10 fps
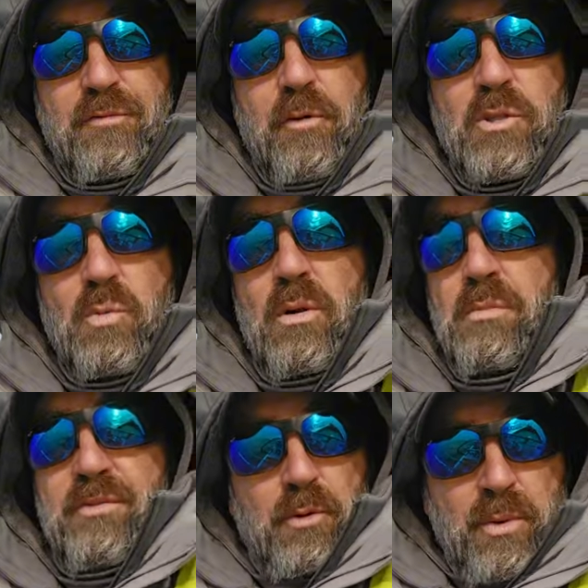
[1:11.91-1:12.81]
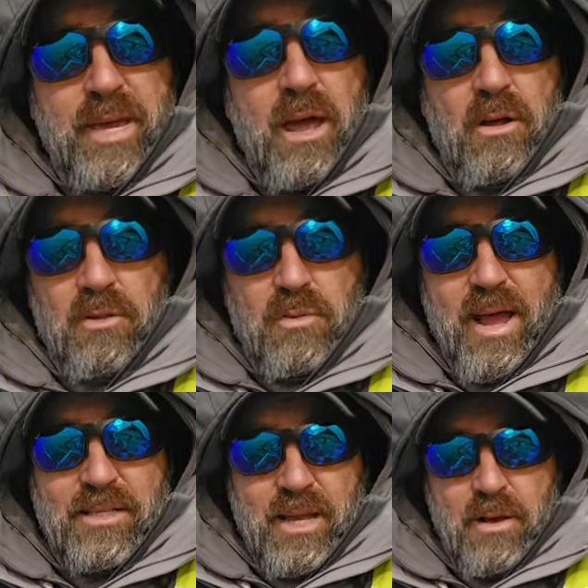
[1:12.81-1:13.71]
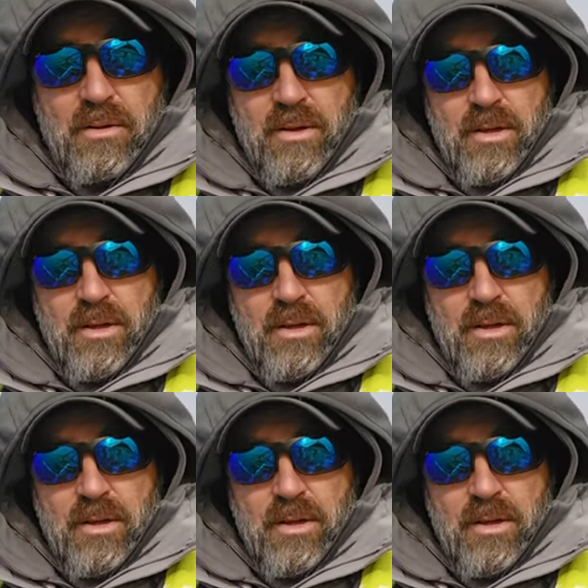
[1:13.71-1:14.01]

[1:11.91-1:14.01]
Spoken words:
first one before we got all the rods out.